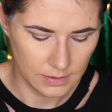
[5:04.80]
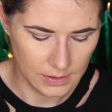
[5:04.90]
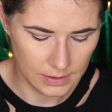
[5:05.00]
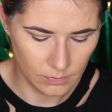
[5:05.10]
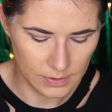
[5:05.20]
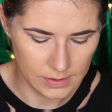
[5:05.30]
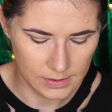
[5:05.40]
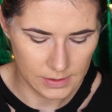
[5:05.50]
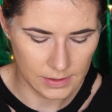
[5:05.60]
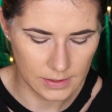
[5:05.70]
that one
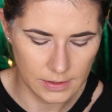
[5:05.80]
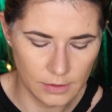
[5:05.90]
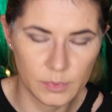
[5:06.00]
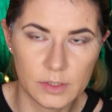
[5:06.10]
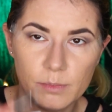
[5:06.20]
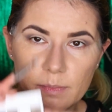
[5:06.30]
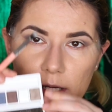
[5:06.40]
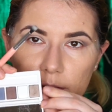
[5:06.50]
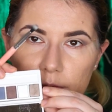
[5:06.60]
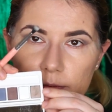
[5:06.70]
is a little bit
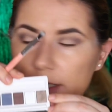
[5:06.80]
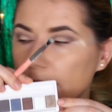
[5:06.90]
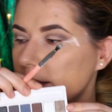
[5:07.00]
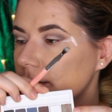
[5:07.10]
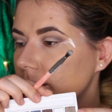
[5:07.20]
powdery.